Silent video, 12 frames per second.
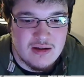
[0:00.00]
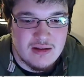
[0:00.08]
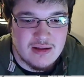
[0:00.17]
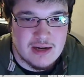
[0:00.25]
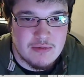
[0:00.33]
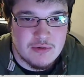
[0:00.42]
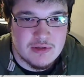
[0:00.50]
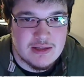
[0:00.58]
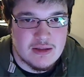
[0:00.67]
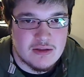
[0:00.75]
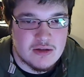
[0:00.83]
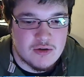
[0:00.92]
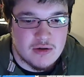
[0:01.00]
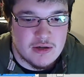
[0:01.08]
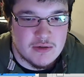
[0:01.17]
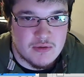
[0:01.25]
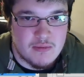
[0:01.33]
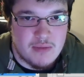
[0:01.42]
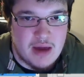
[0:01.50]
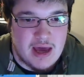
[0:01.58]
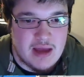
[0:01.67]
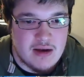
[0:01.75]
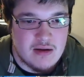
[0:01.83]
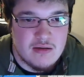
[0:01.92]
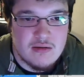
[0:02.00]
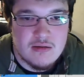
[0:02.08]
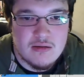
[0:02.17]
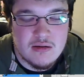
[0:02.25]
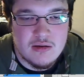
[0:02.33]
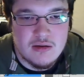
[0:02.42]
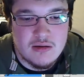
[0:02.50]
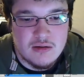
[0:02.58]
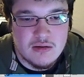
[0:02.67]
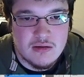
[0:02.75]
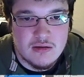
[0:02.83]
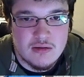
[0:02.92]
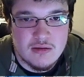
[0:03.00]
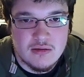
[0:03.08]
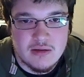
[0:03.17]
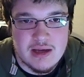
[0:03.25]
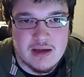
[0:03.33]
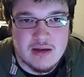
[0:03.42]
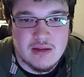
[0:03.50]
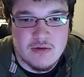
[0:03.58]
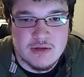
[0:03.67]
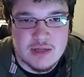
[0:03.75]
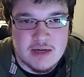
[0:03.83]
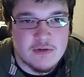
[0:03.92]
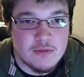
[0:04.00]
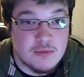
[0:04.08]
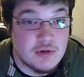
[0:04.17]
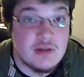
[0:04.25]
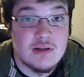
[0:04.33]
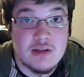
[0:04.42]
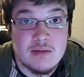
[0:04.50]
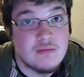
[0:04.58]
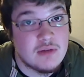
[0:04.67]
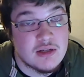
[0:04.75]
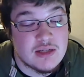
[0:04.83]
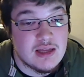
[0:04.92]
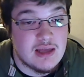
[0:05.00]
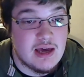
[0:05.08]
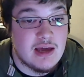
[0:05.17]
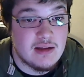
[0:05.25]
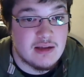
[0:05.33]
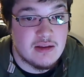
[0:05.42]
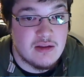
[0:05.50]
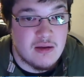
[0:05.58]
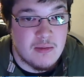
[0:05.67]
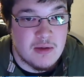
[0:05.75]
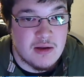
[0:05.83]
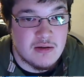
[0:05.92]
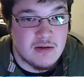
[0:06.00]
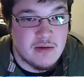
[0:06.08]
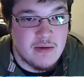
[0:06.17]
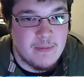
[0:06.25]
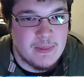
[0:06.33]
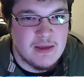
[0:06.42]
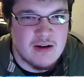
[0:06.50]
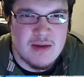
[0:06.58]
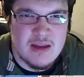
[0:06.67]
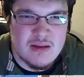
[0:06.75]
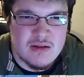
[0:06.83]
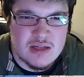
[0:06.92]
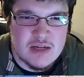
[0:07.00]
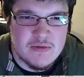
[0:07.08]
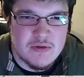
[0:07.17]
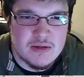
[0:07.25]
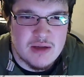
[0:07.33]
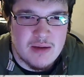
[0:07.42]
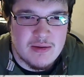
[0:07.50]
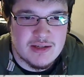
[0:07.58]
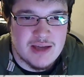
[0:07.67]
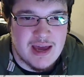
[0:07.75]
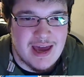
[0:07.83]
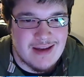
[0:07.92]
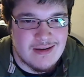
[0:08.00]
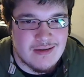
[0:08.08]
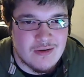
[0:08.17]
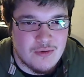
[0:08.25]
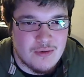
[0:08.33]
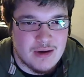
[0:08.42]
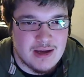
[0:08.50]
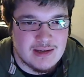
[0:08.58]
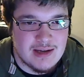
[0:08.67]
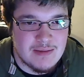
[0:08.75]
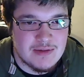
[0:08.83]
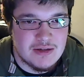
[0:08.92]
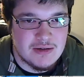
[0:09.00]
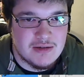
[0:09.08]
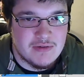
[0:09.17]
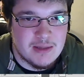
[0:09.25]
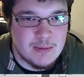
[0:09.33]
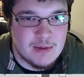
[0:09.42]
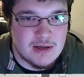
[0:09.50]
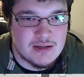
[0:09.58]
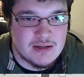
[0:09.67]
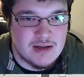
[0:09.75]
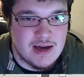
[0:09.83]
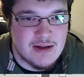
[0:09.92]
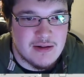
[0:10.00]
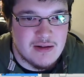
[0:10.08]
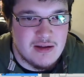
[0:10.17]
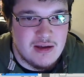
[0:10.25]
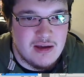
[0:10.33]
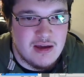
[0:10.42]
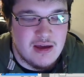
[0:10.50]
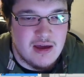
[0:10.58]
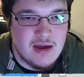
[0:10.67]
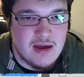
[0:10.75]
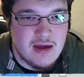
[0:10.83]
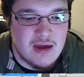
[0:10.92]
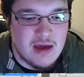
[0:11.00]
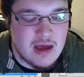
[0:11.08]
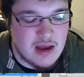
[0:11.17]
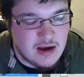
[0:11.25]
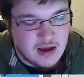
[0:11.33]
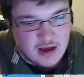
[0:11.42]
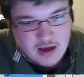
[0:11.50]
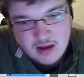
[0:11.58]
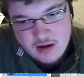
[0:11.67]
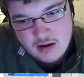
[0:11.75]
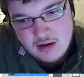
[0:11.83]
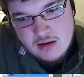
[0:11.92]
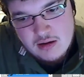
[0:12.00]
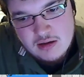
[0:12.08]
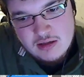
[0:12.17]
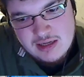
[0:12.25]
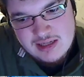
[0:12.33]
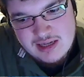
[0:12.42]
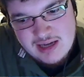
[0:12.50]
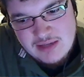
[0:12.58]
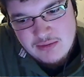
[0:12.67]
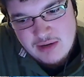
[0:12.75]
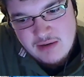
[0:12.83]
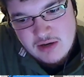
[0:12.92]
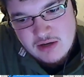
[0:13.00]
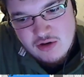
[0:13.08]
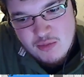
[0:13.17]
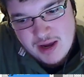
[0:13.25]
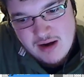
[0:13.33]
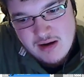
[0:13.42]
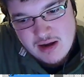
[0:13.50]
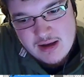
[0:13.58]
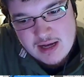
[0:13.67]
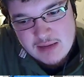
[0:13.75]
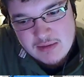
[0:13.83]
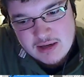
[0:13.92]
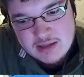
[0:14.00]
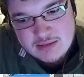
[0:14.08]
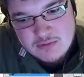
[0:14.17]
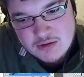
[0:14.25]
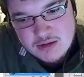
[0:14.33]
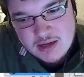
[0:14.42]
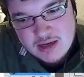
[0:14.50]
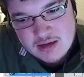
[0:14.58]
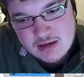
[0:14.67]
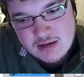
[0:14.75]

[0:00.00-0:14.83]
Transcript: Like, I won't say that the drawings were bad. Like, there was effort put into them. I'll say that. Like, I mean, you know what I mean? There's a difference. I hadn't quite... I'm still developing a style. And, because I guess whenever you do a parody comic, it's more like...